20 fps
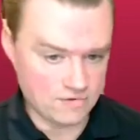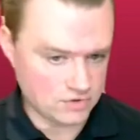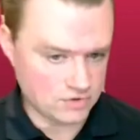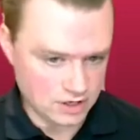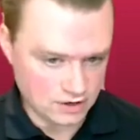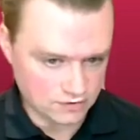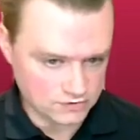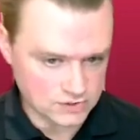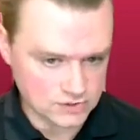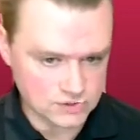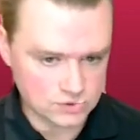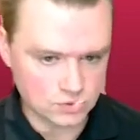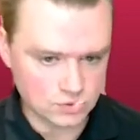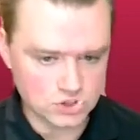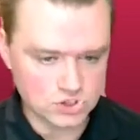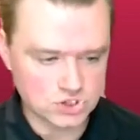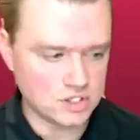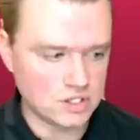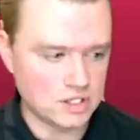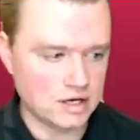enough to
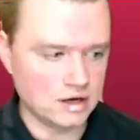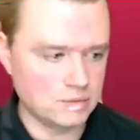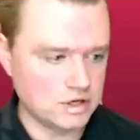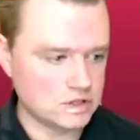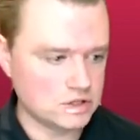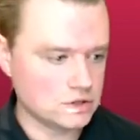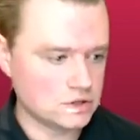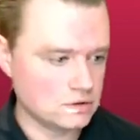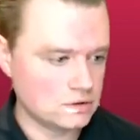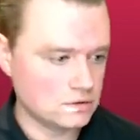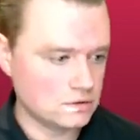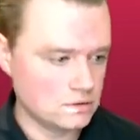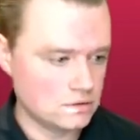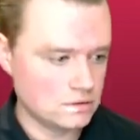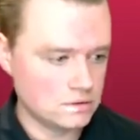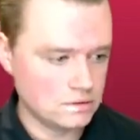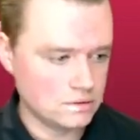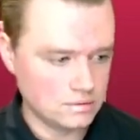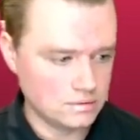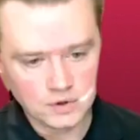switch to the image.
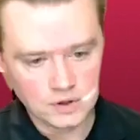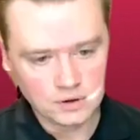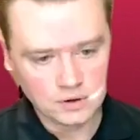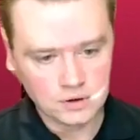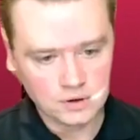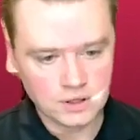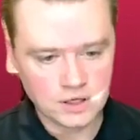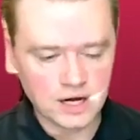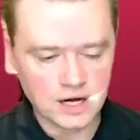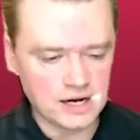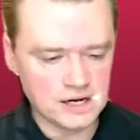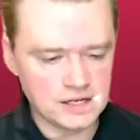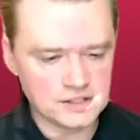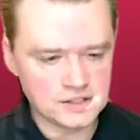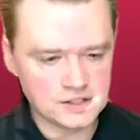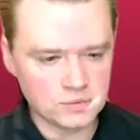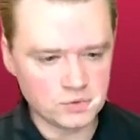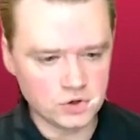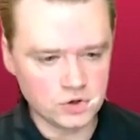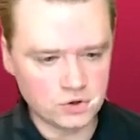Kind of
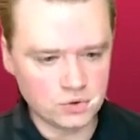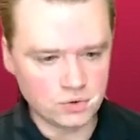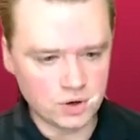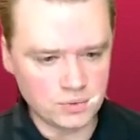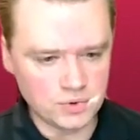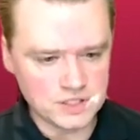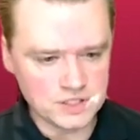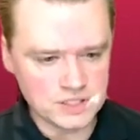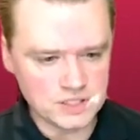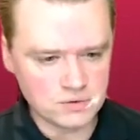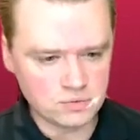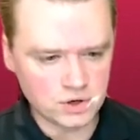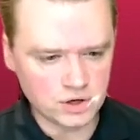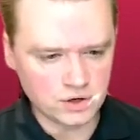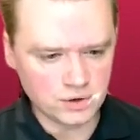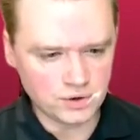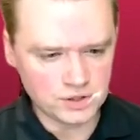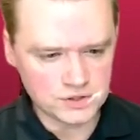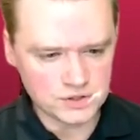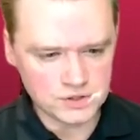similar to what we did, we're
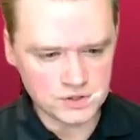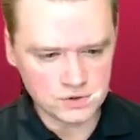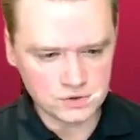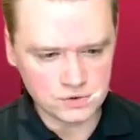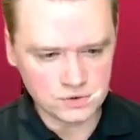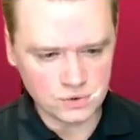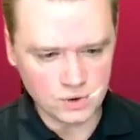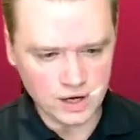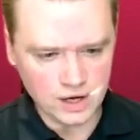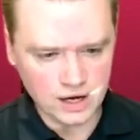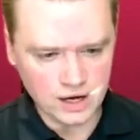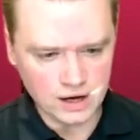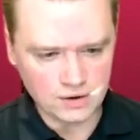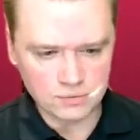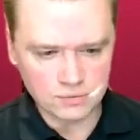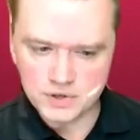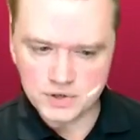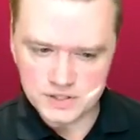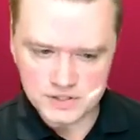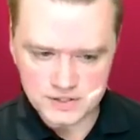going to
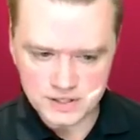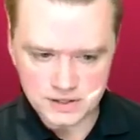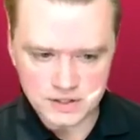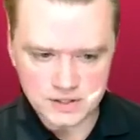reset